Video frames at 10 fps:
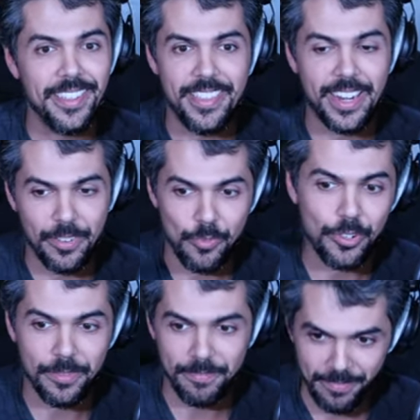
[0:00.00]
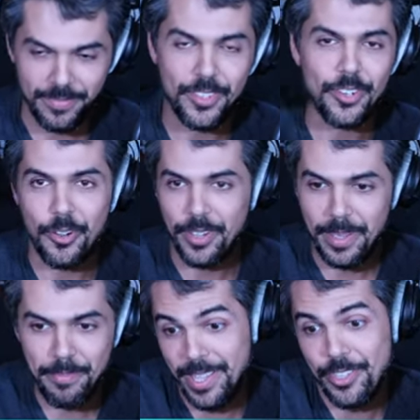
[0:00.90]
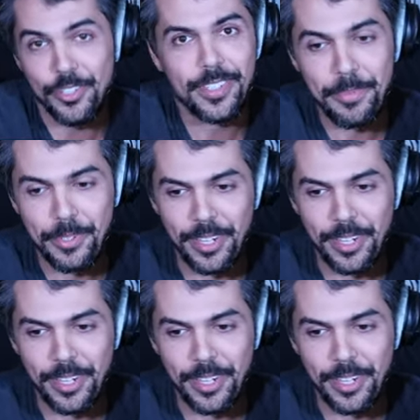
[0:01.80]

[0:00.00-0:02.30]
that it would, you know, keep it just keeps